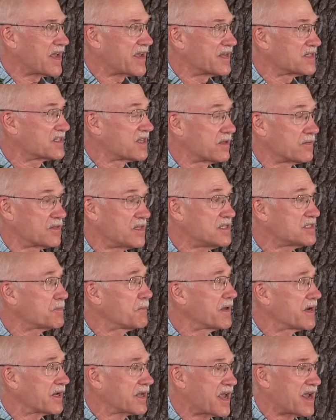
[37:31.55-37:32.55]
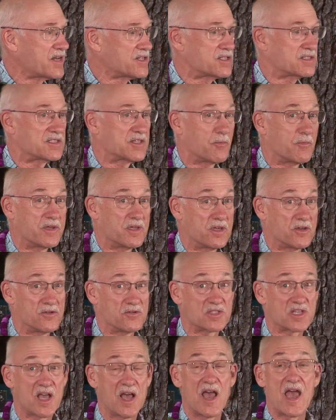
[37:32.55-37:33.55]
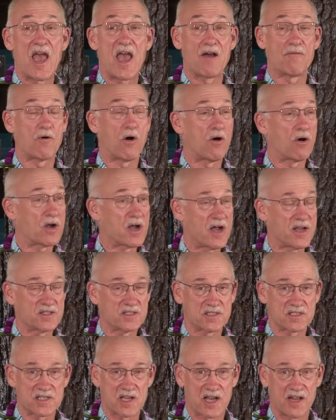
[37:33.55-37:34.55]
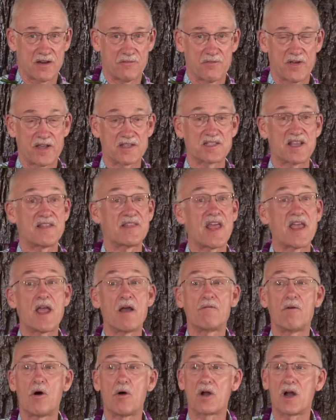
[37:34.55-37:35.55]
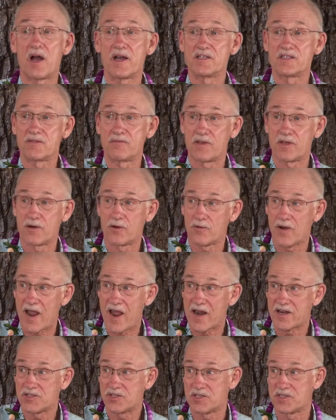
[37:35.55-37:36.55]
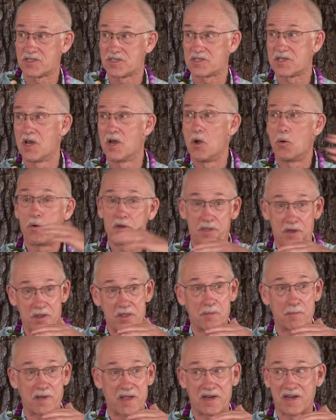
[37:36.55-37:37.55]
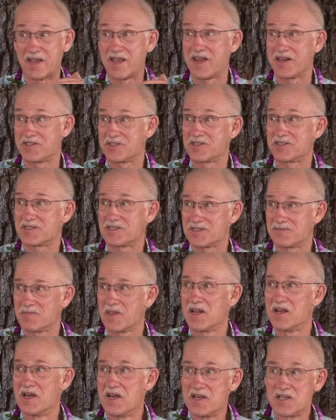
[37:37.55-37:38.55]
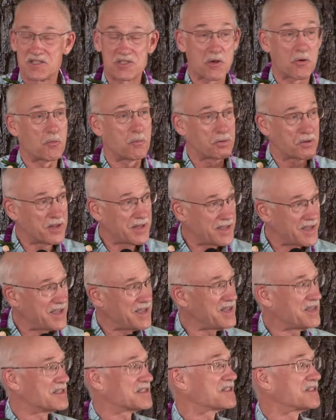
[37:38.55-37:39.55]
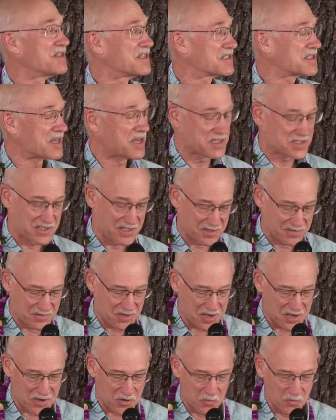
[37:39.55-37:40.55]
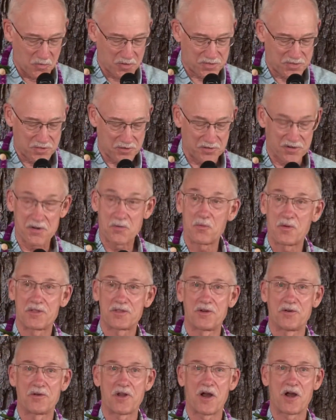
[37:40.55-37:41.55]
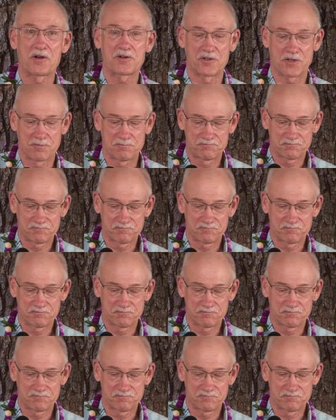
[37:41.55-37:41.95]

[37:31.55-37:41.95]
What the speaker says: is that these medications that we use have all kinds of side effects, and they have all kinds of interactions with other medications. So please discuss it with your doctor.